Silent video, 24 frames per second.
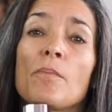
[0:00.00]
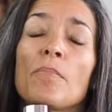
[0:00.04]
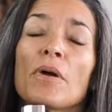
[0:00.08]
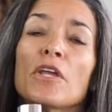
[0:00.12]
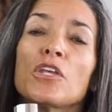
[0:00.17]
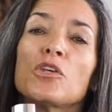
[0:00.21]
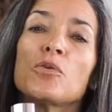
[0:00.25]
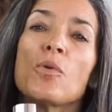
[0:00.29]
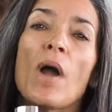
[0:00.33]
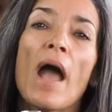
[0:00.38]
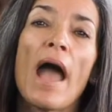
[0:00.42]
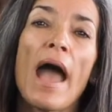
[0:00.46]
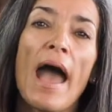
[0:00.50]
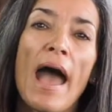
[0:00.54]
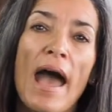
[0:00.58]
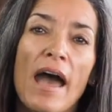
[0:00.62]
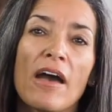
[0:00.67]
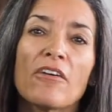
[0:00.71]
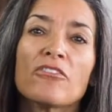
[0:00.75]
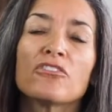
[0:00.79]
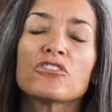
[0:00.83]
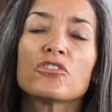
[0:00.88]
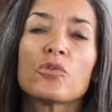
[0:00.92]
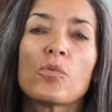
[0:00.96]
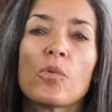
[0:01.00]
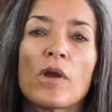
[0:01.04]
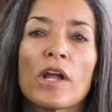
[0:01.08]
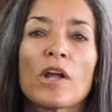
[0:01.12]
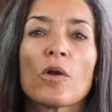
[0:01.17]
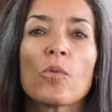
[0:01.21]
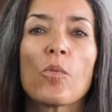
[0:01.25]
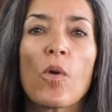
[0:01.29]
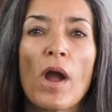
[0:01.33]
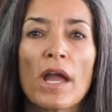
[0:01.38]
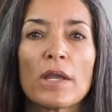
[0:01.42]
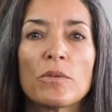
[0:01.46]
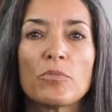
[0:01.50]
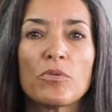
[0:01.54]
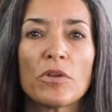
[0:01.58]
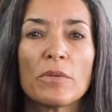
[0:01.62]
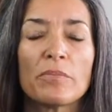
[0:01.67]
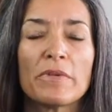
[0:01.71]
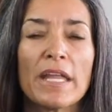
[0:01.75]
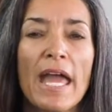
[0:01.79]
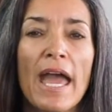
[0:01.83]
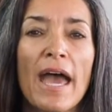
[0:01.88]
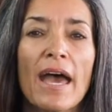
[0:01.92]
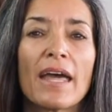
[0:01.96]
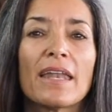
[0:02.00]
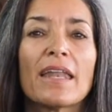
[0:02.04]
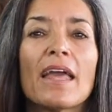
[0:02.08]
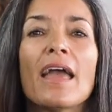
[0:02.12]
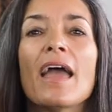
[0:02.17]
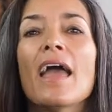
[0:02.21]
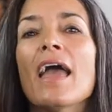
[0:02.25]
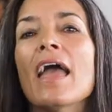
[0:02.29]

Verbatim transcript: but you have to wear a wide-brimmed hat.